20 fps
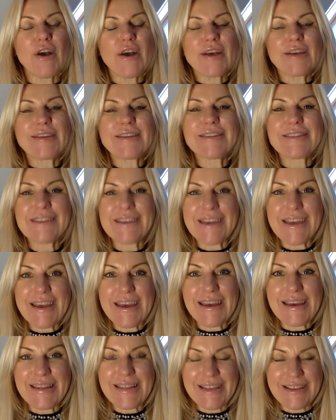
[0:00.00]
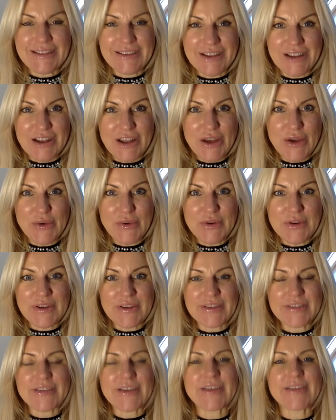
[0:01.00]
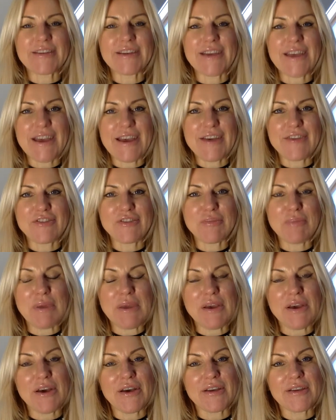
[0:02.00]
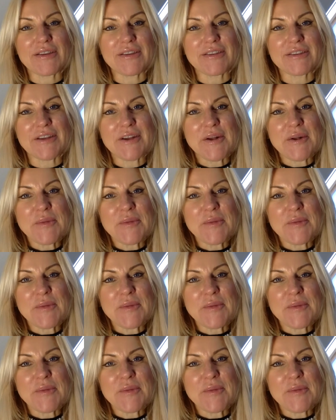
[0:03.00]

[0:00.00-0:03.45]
seeing this aloneness as a gift, because